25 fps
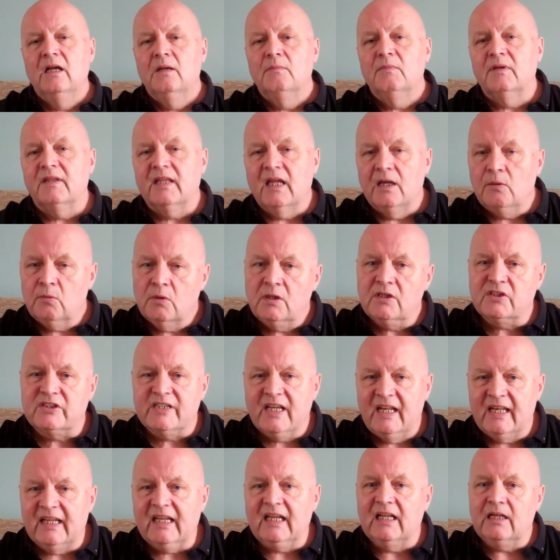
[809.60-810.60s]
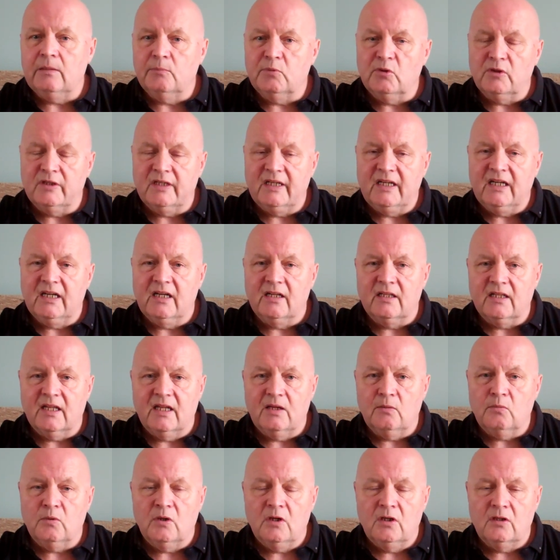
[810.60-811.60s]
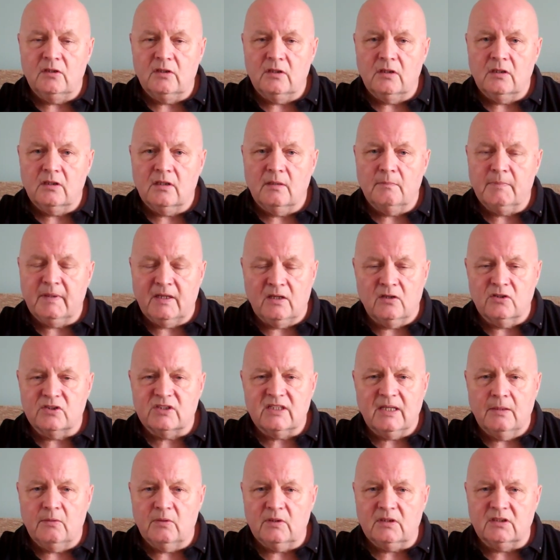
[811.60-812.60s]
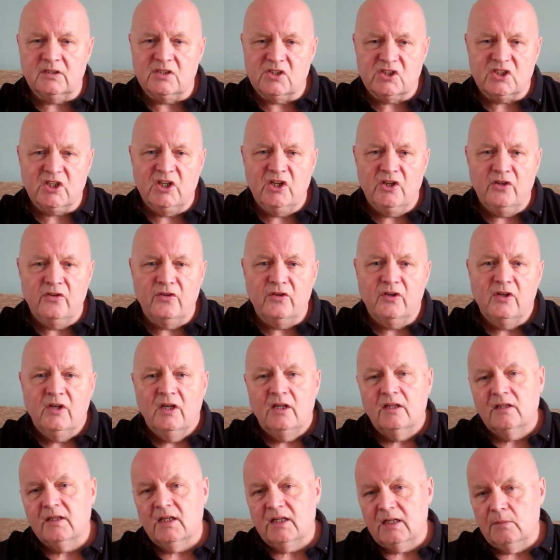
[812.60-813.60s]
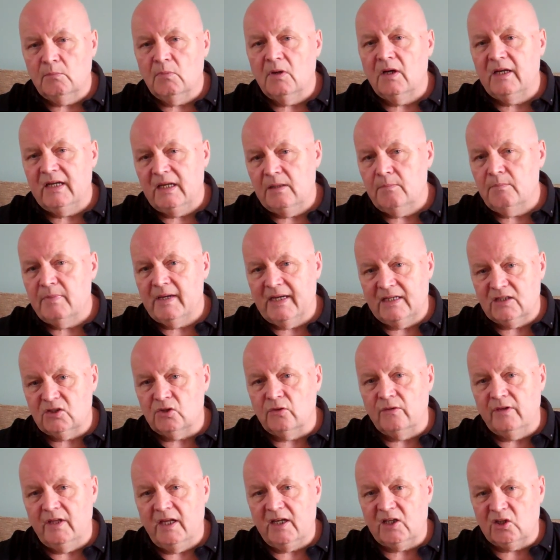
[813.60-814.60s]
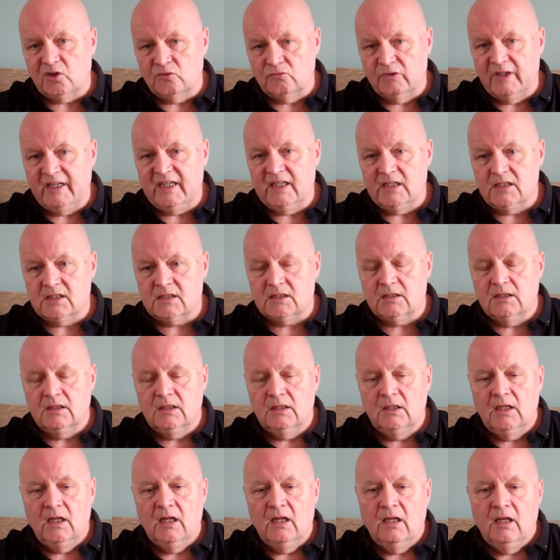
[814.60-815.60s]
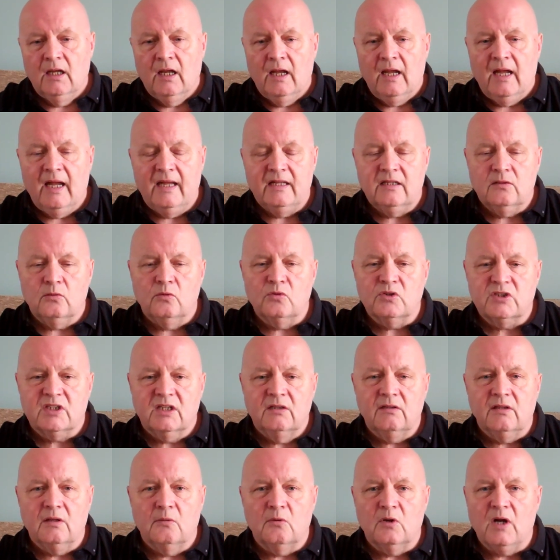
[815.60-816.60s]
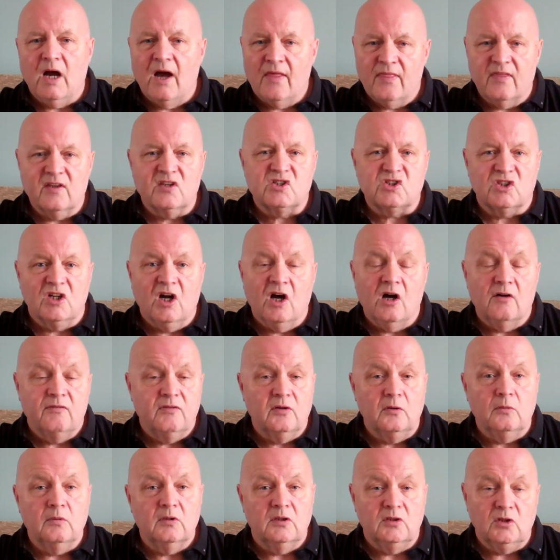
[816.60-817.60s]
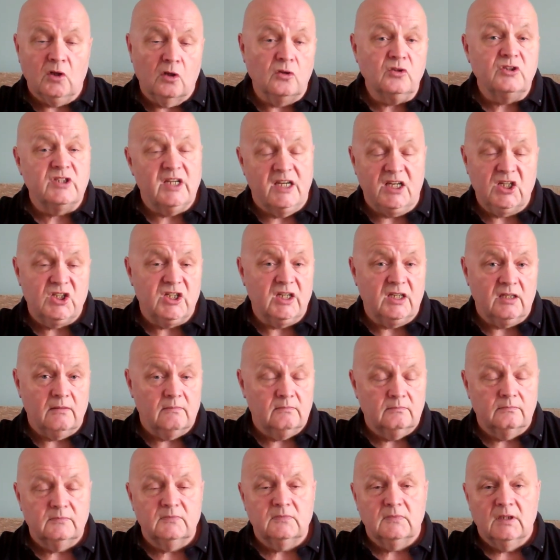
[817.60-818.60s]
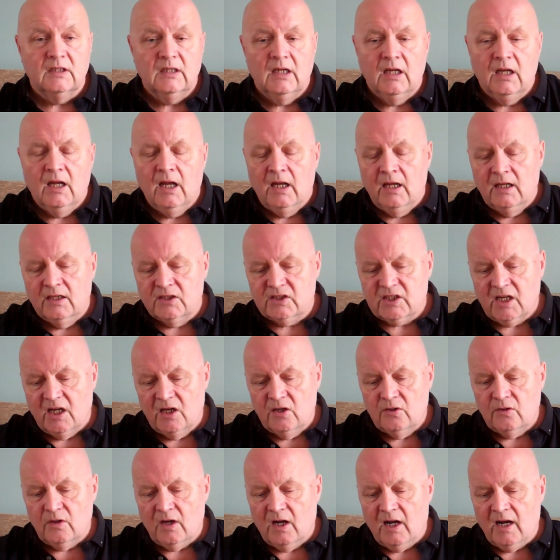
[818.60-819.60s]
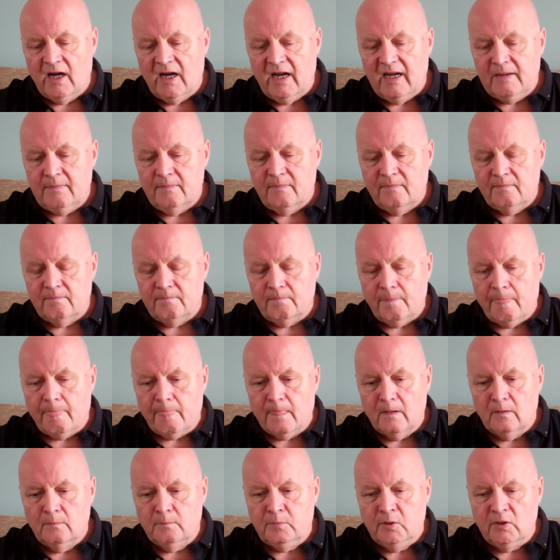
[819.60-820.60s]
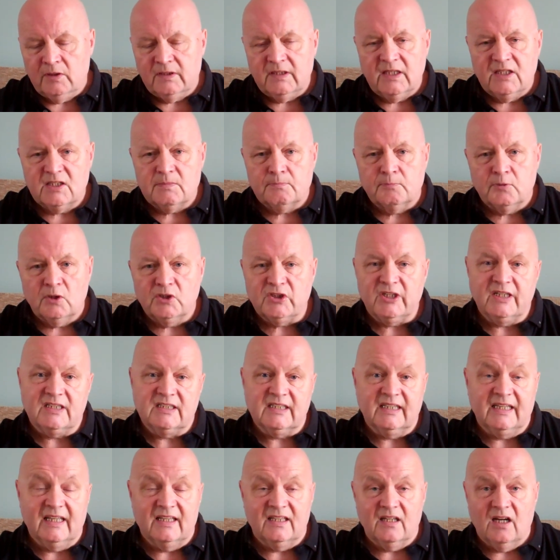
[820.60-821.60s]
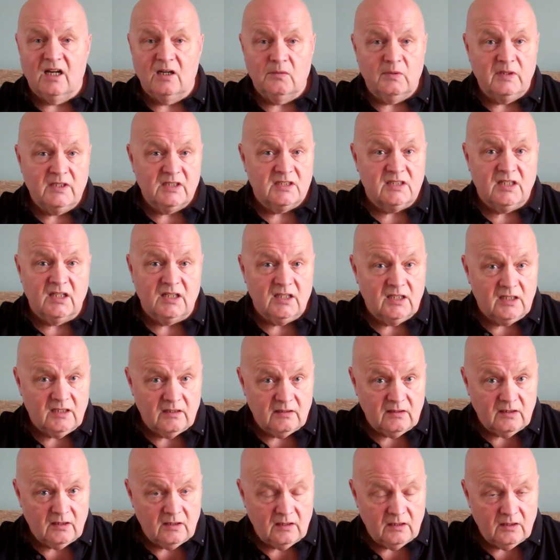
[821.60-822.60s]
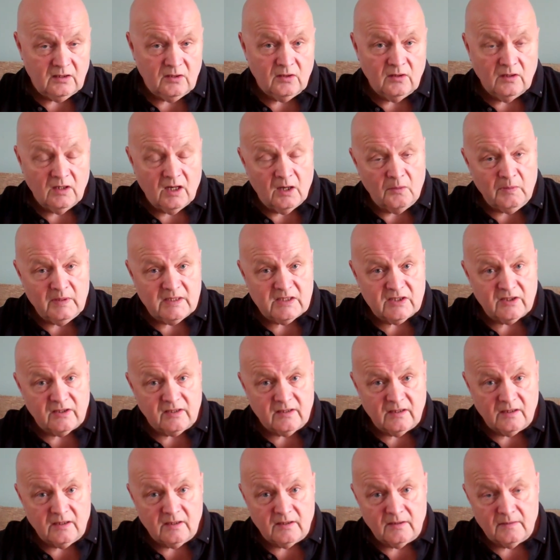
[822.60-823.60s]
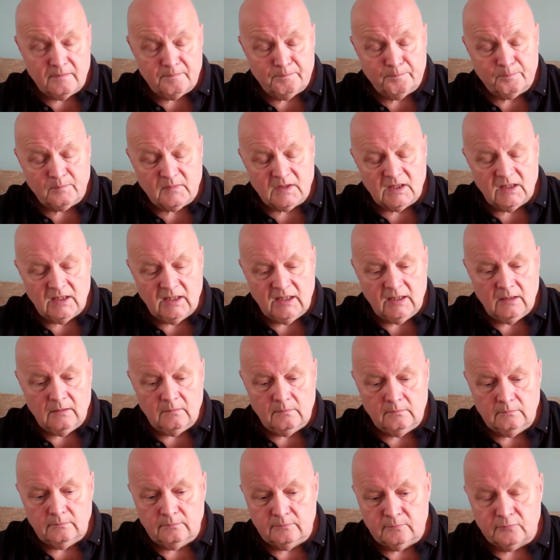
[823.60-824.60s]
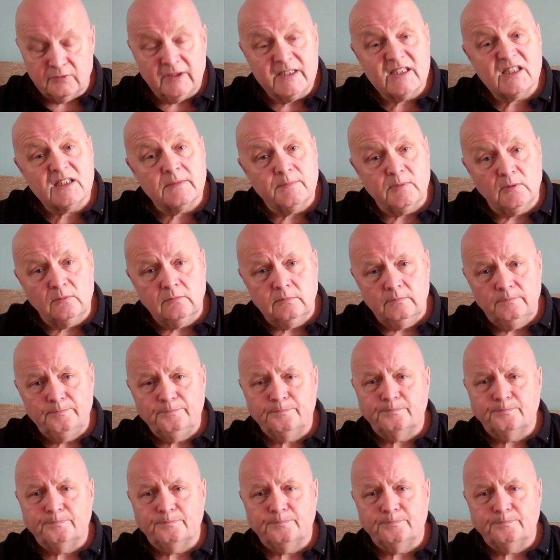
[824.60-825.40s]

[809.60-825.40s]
but they weren't telling anybody, and they weren't, because they were concerned that it might impact on their careers. And also there were other staff who were non-teaching. So I put this project together. I went to the principal,